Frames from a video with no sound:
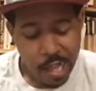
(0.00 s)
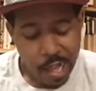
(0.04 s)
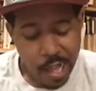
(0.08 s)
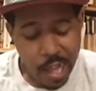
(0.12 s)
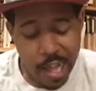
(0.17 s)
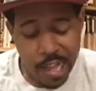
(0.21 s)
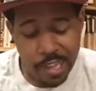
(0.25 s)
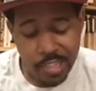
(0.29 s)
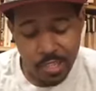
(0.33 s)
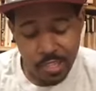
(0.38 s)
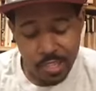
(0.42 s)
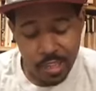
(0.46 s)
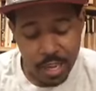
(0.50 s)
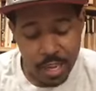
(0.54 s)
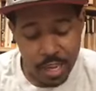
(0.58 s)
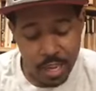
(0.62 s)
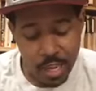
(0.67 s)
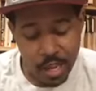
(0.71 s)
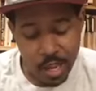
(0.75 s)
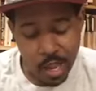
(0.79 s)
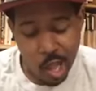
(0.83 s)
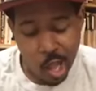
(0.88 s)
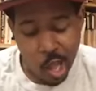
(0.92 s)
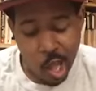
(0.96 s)
"I
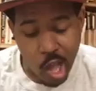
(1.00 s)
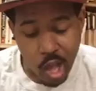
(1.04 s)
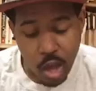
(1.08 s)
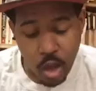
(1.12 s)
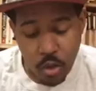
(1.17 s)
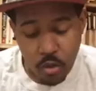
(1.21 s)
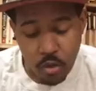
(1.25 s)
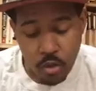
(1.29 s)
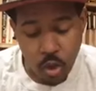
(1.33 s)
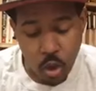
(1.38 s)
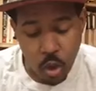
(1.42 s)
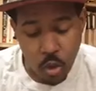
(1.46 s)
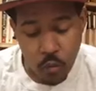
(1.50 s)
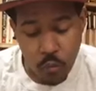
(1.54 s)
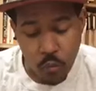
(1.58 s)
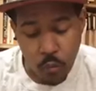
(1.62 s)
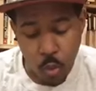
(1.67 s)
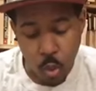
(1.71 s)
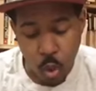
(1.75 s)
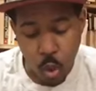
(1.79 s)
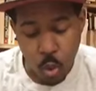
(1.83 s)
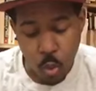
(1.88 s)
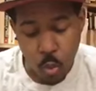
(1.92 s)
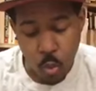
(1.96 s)
think I'll go
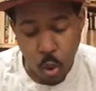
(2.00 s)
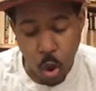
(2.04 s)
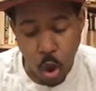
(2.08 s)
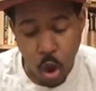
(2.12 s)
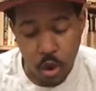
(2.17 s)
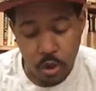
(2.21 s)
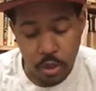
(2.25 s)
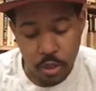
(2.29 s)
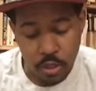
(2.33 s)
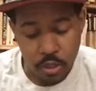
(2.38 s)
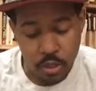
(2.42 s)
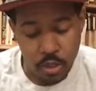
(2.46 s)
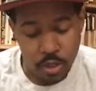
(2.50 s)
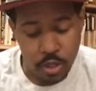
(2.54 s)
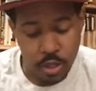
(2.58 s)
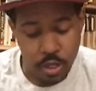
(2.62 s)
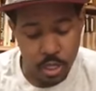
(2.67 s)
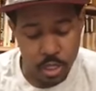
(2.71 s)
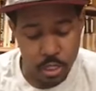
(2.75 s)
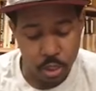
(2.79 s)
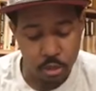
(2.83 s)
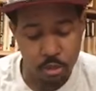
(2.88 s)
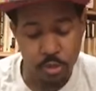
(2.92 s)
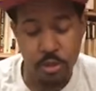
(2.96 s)
for a walk in the
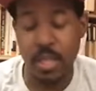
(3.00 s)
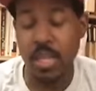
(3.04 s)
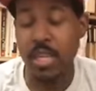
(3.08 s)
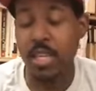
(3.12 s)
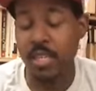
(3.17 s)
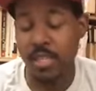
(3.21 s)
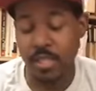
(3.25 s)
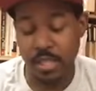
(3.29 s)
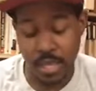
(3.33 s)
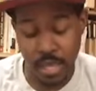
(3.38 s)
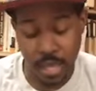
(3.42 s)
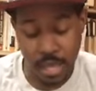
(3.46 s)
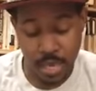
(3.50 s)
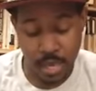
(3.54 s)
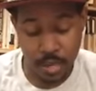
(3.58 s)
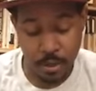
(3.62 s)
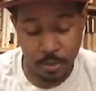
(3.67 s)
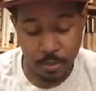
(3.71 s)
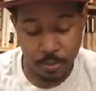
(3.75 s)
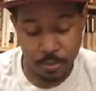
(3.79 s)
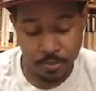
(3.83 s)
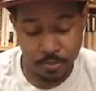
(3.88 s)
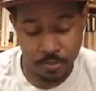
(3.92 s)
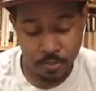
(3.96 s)
country," he
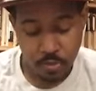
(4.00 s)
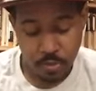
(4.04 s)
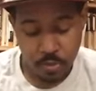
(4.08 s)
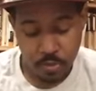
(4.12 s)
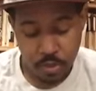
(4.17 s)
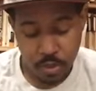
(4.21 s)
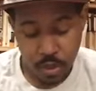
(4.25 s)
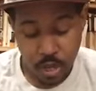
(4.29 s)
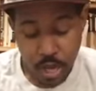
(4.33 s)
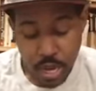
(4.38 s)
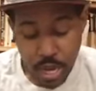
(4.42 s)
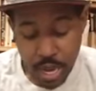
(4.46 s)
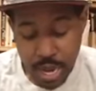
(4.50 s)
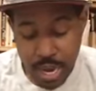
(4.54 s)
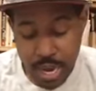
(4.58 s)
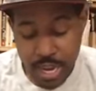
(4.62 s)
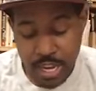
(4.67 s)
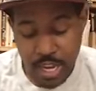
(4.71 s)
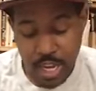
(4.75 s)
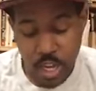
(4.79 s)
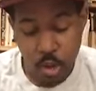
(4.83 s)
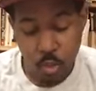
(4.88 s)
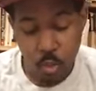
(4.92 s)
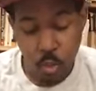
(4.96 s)
said.
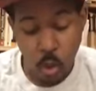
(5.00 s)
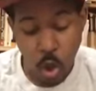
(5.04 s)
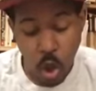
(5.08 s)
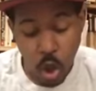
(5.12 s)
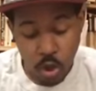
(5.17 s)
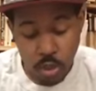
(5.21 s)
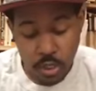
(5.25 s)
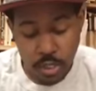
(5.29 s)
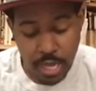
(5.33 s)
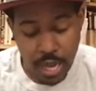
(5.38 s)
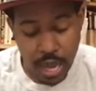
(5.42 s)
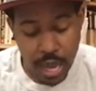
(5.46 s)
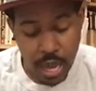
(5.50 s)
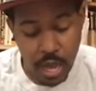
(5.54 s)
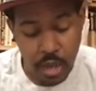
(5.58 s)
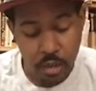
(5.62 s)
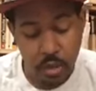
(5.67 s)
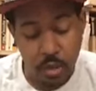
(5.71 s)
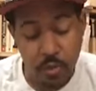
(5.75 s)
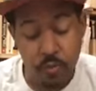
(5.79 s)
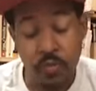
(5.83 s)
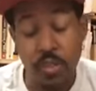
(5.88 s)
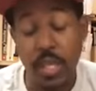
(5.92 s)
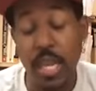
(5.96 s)
And he walked
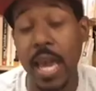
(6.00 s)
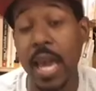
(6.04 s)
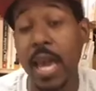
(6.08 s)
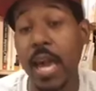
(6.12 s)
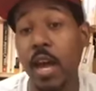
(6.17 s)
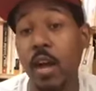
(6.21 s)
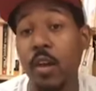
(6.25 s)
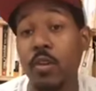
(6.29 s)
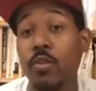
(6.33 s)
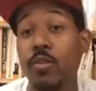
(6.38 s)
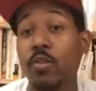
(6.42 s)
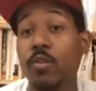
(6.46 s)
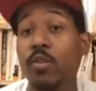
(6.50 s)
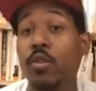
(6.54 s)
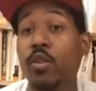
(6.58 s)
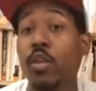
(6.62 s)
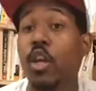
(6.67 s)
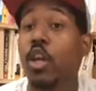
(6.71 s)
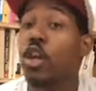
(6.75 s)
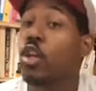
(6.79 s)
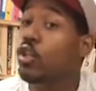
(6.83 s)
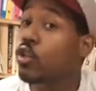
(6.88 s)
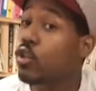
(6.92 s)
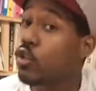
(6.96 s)
out of town,
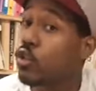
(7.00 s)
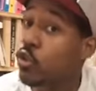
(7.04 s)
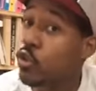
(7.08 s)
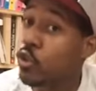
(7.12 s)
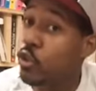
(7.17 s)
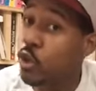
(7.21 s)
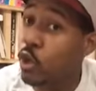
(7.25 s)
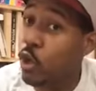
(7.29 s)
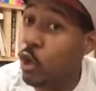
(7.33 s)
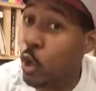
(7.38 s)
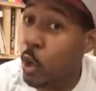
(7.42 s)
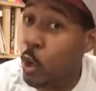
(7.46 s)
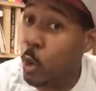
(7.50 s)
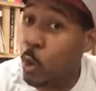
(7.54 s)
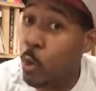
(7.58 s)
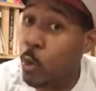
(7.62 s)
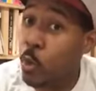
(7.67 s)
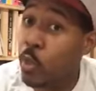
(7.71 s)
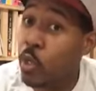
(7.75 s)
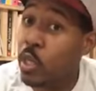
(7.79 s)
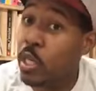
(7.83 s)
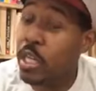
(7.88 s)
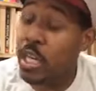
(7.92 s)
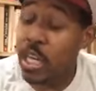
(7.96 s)

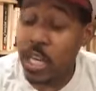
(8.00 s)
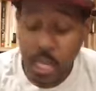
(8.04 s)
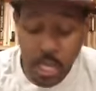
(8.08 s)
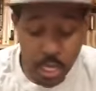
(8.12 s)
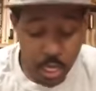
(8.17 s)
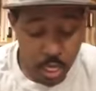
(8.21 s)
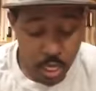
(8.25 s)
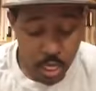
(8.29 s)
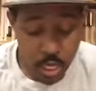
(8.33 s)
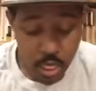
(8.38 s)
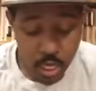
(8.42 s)
slowly,